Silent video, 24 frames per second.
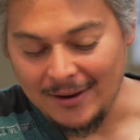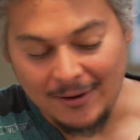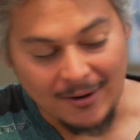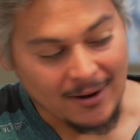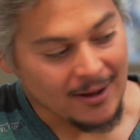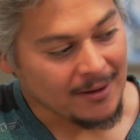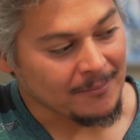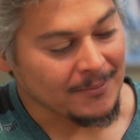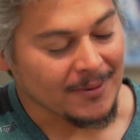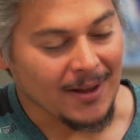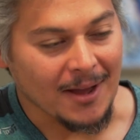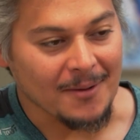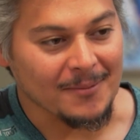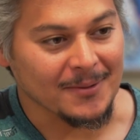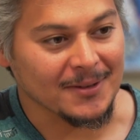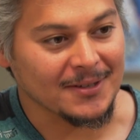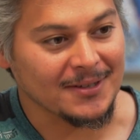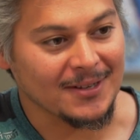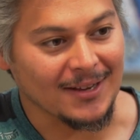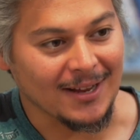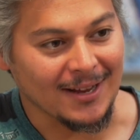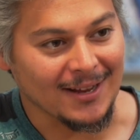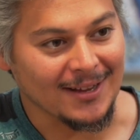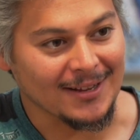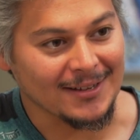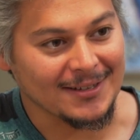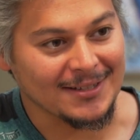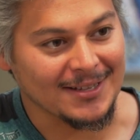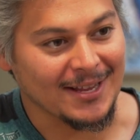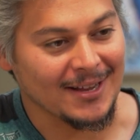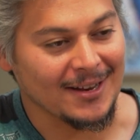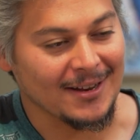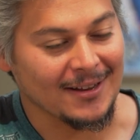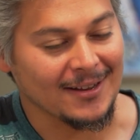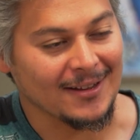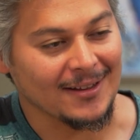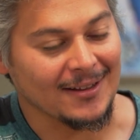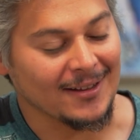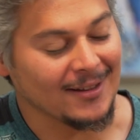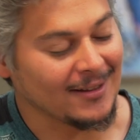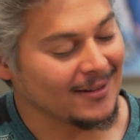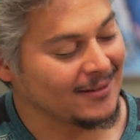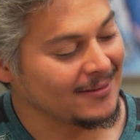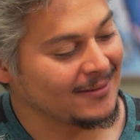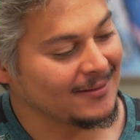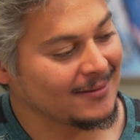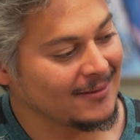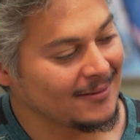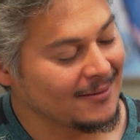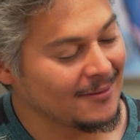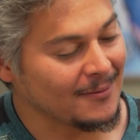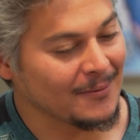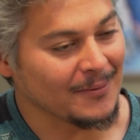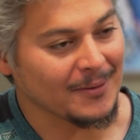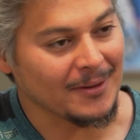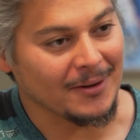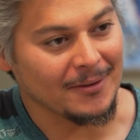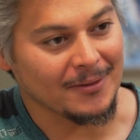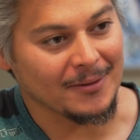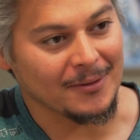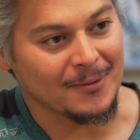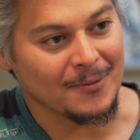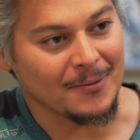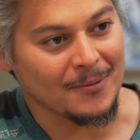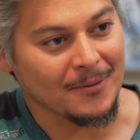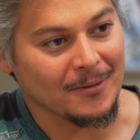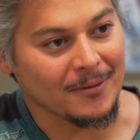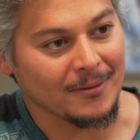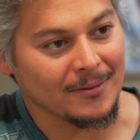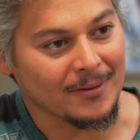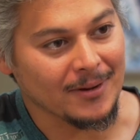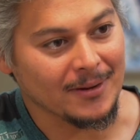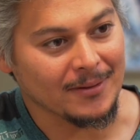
You know, I, I was uh, standing uh, over there in the corner,